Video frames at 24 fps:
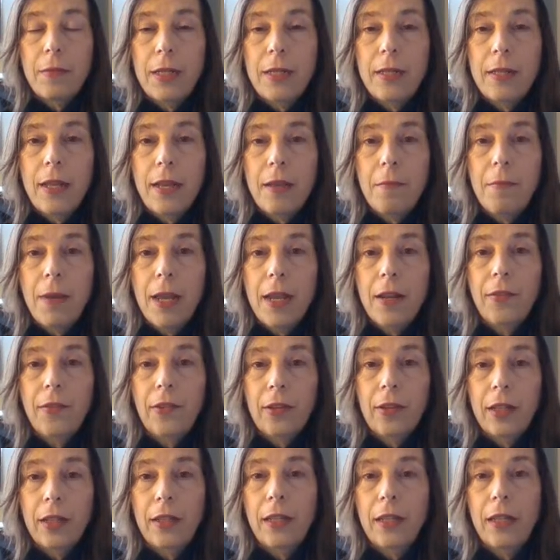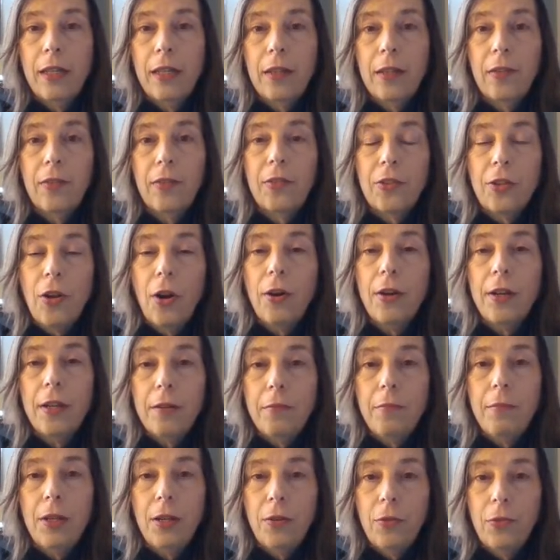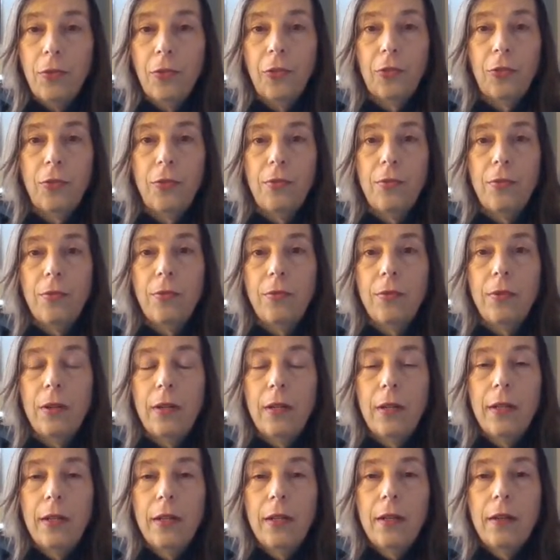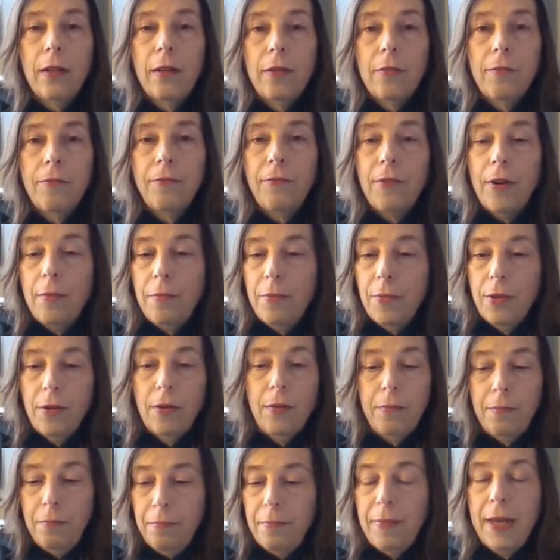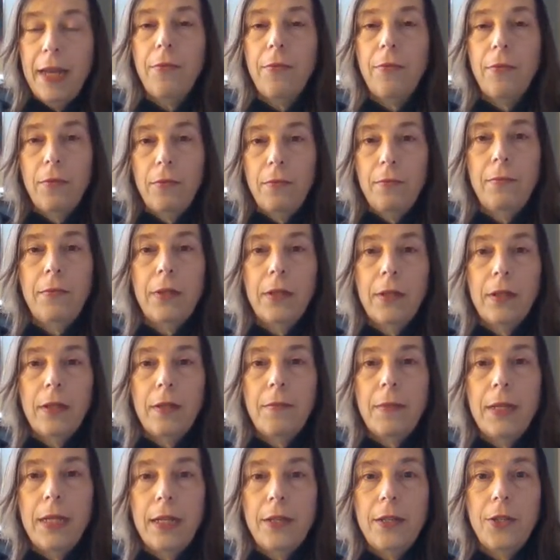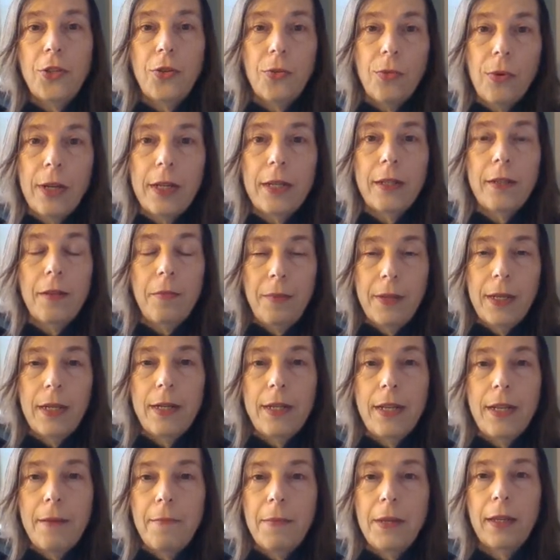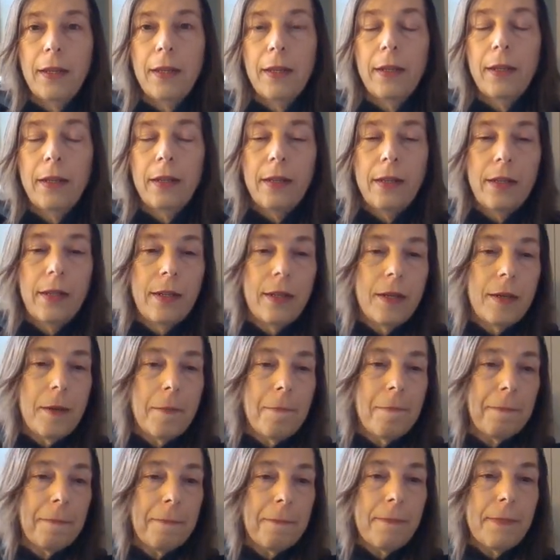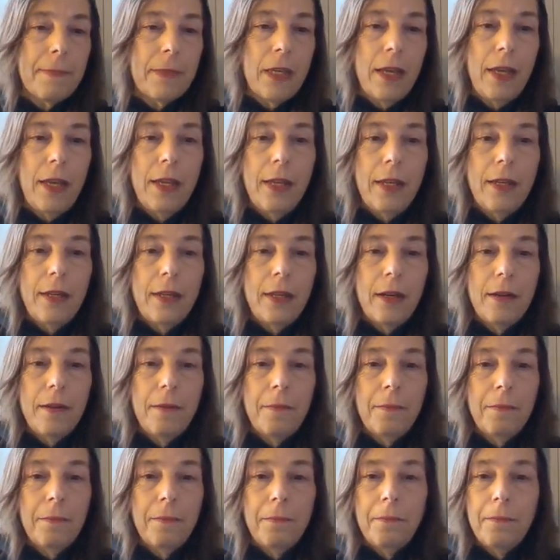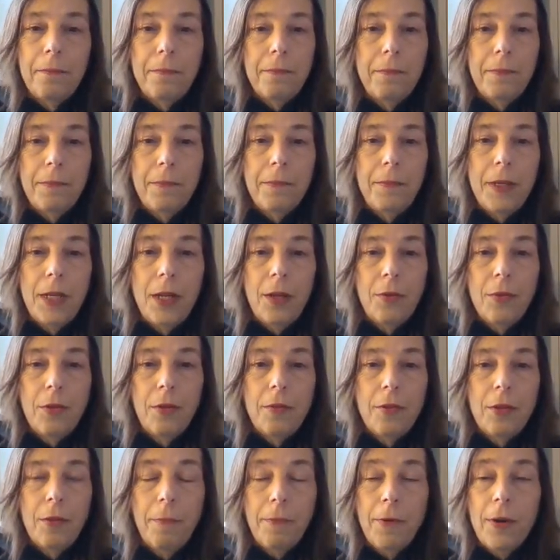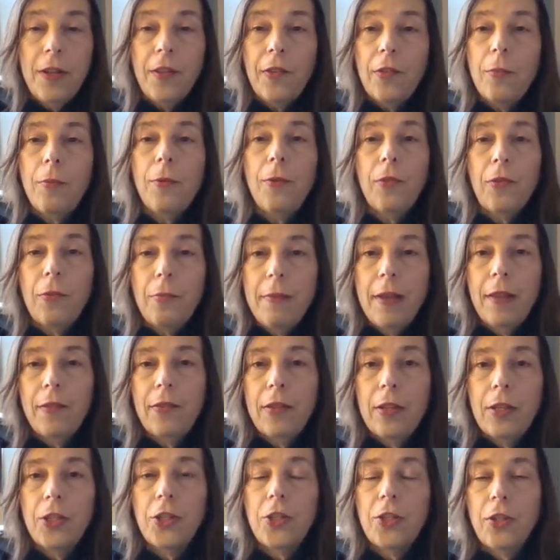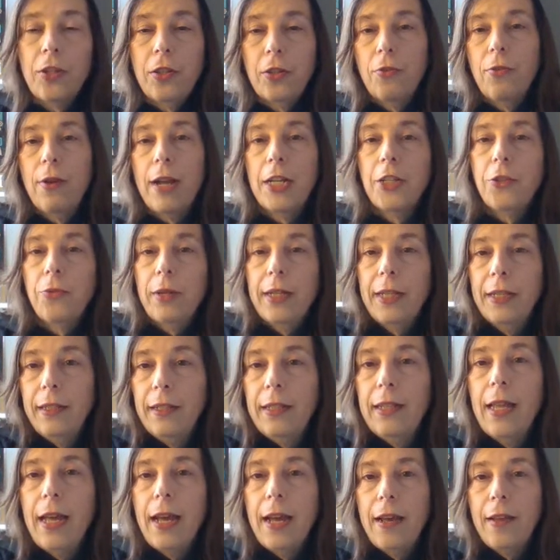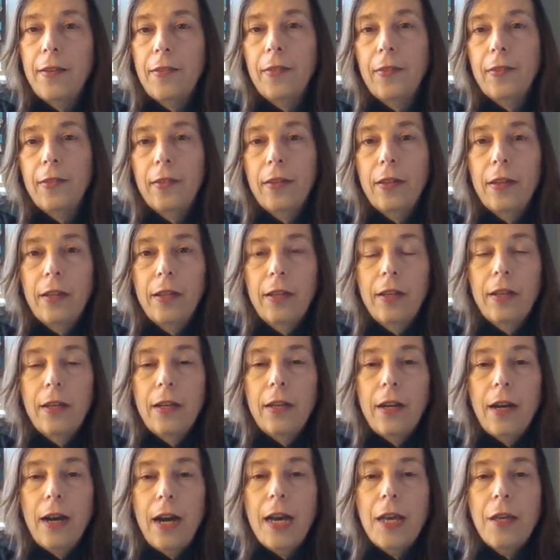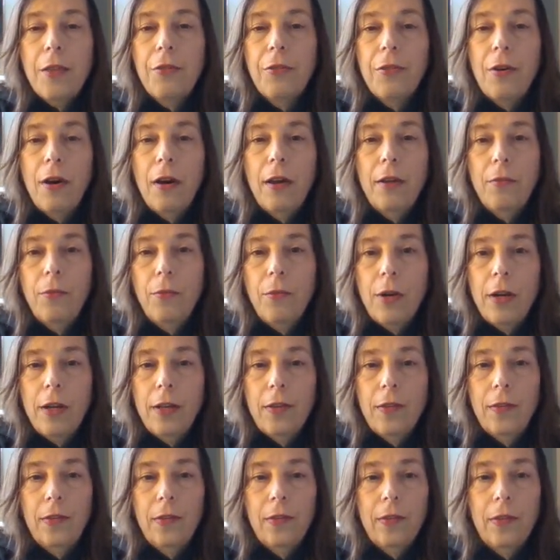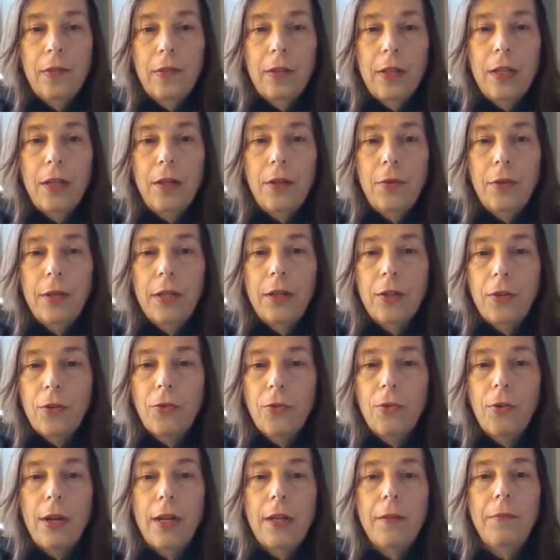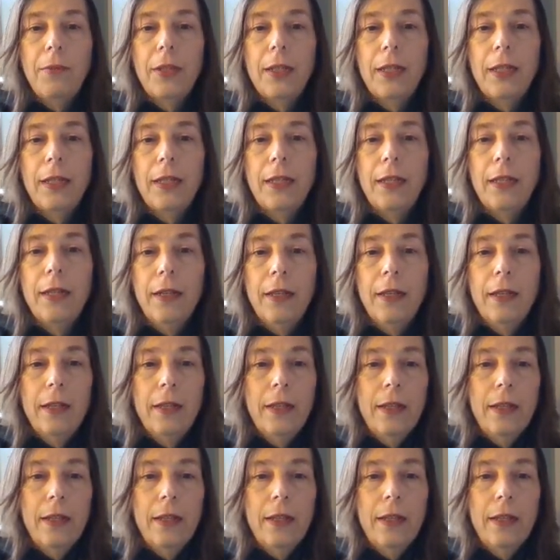I mean, they basically started middle school from their bedroom. During the pandemic. And, the principal's message to the graduating class, I thought was, incredibly